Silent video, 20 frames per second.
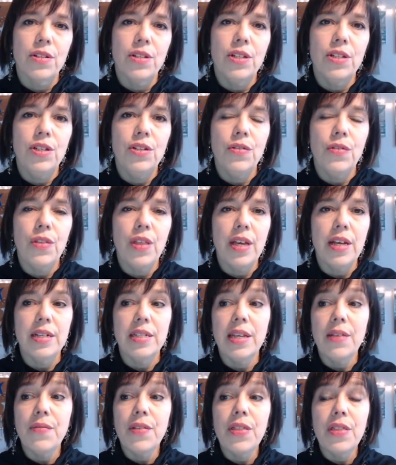to do things,
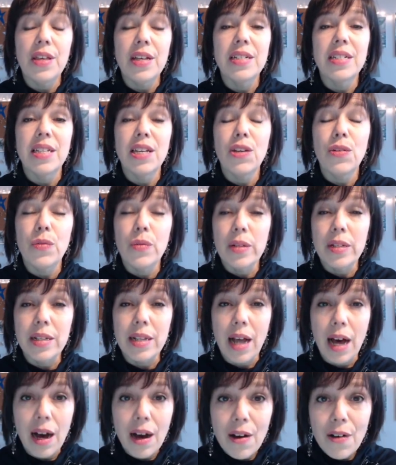even things that you
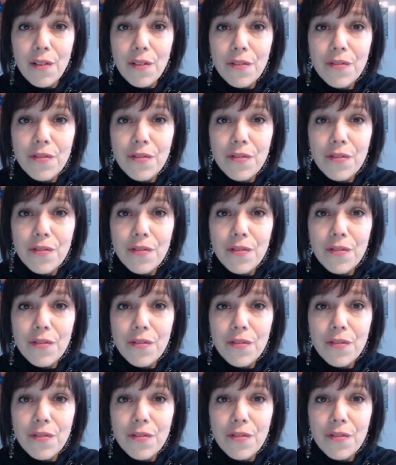love,